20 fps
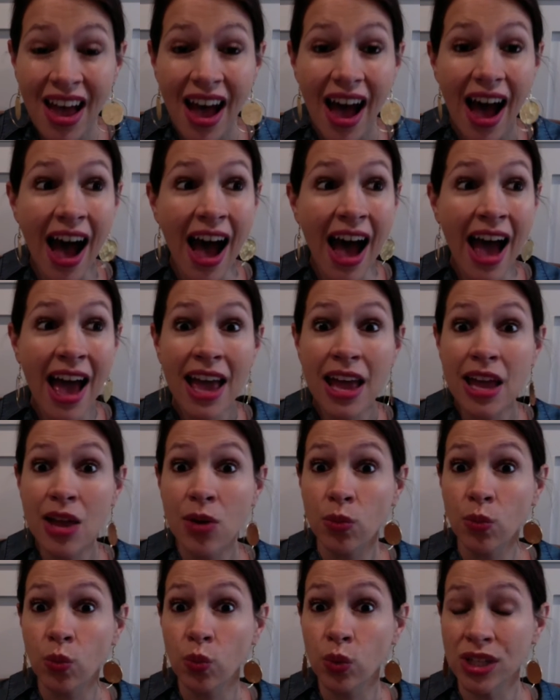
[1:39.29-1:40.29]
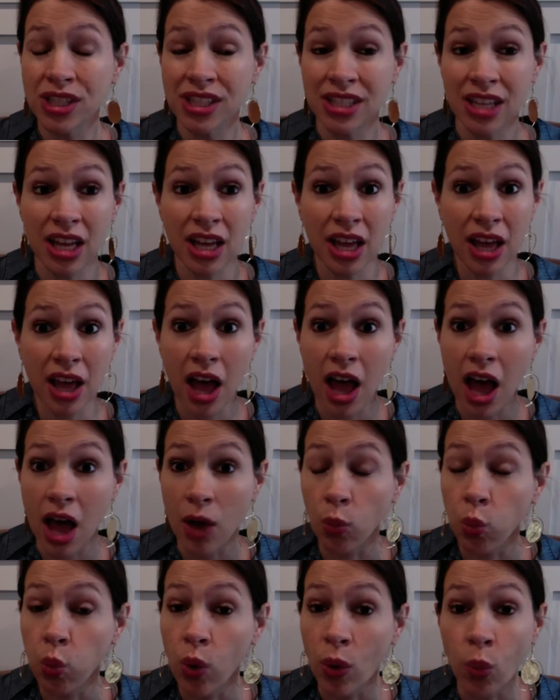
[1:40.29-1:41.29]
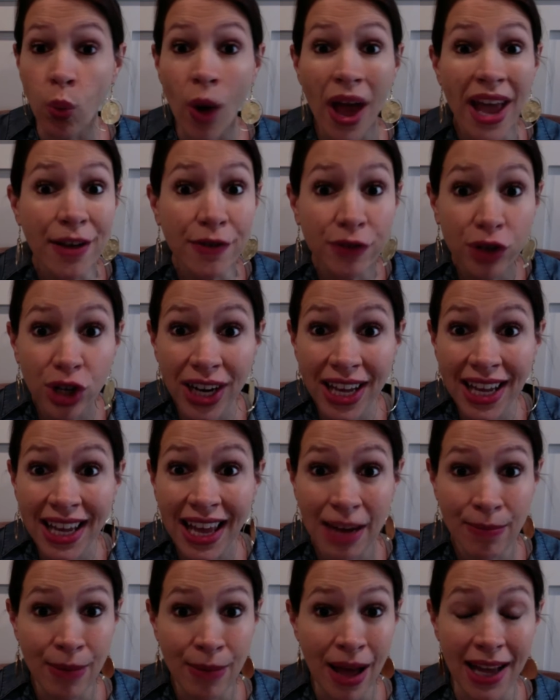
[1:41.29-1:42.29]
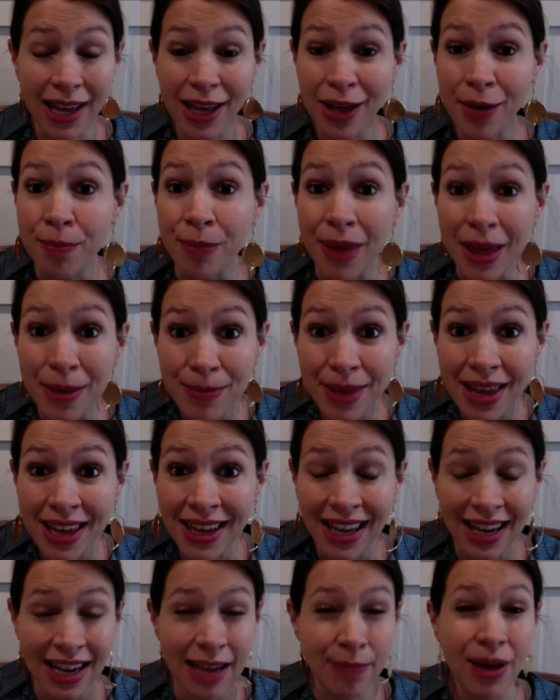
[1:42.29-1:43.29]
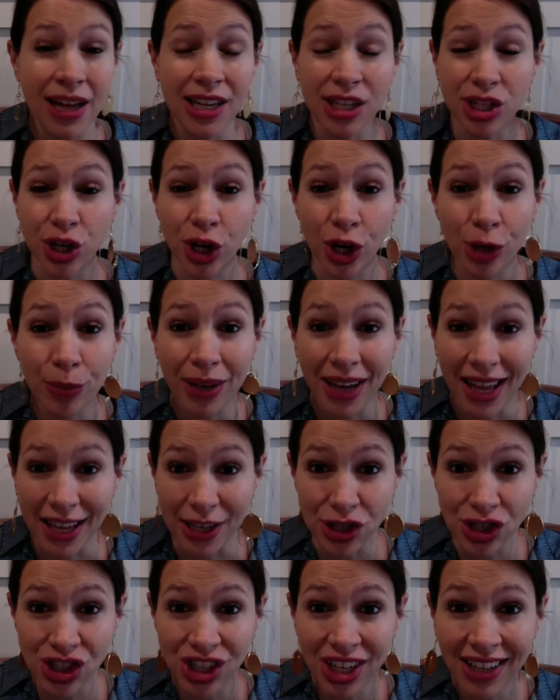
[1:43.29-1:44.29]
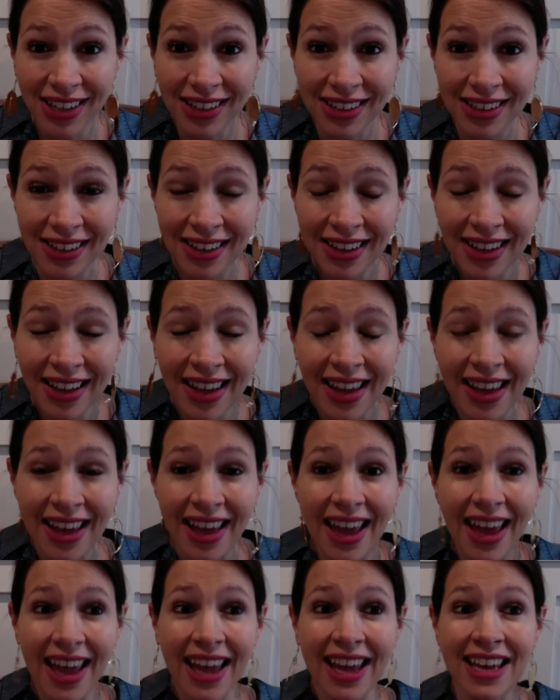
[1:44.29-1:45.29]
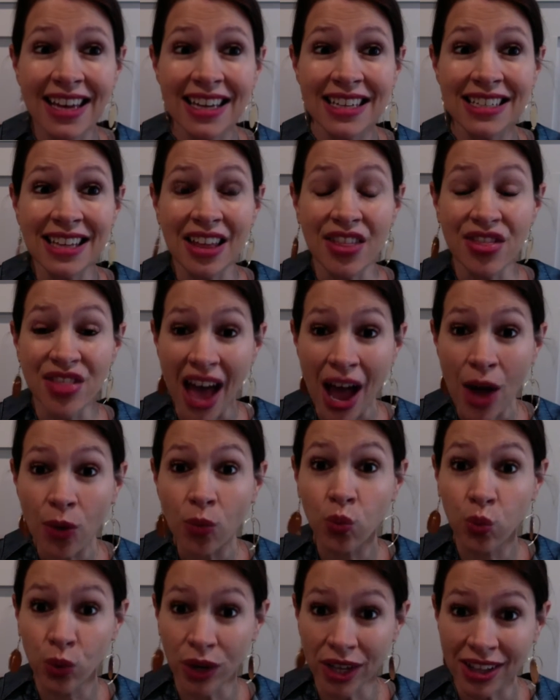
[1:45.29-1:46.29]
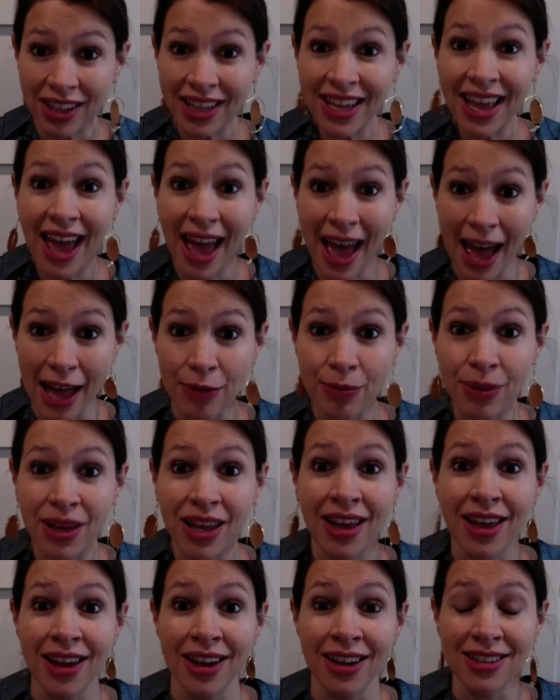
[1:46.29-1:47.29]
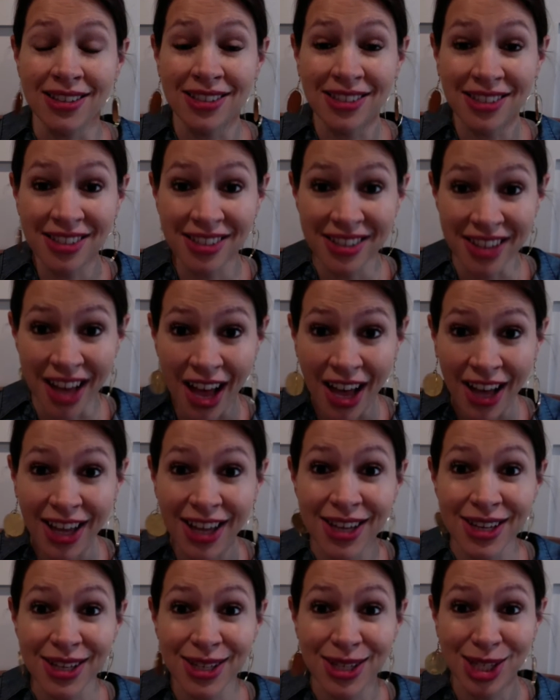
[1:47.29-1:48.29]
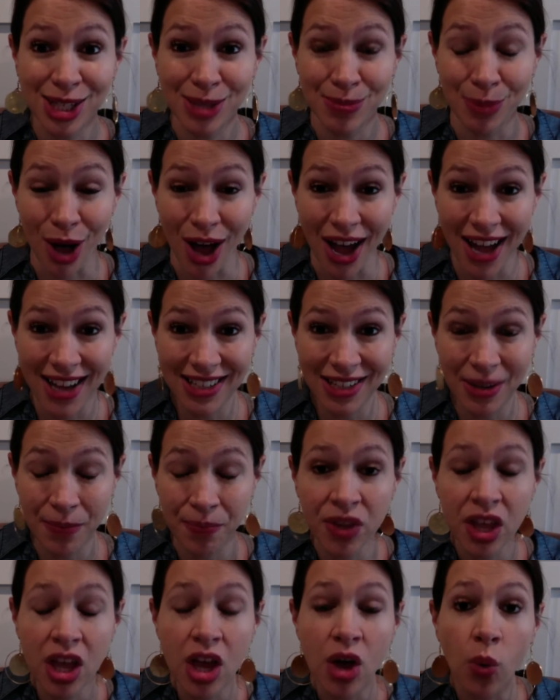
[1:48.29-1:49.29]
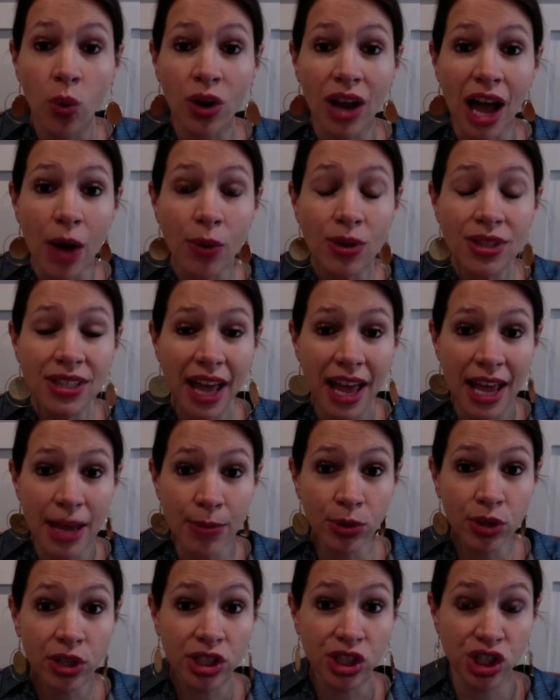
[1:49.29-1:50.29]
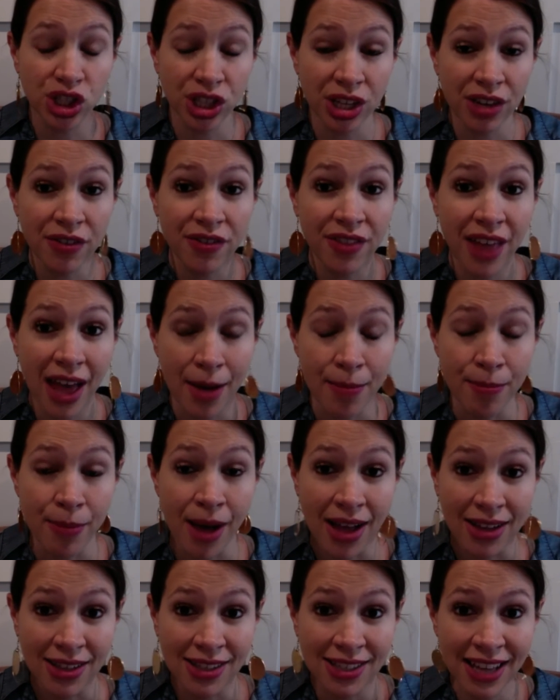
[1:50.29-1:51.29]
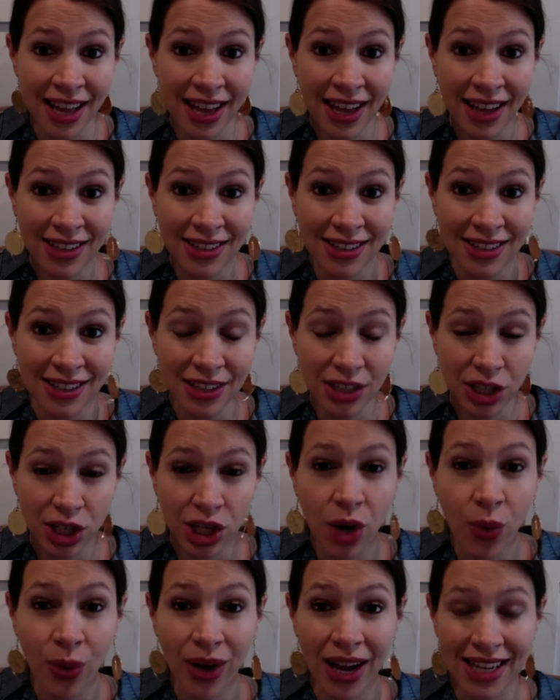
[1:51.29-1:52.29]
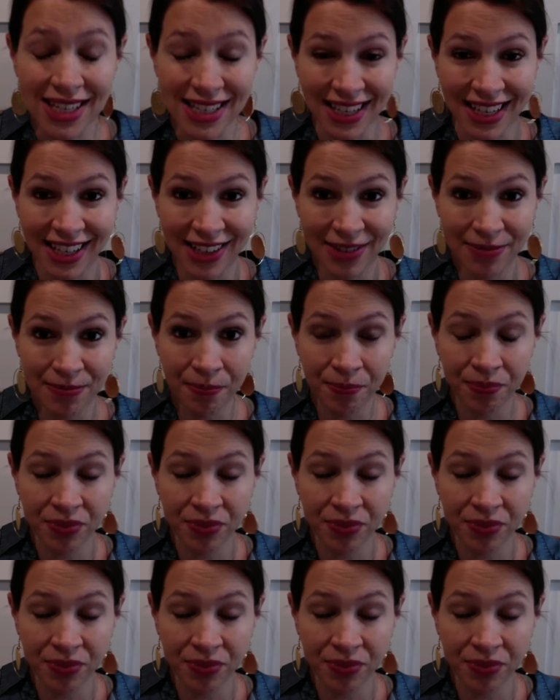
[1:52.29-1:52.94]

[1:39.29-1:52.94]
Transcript: I was wavering in my commitment and in my determination. And that really had me in a stuck spot. When I was able to shift that mindset, you know what I did?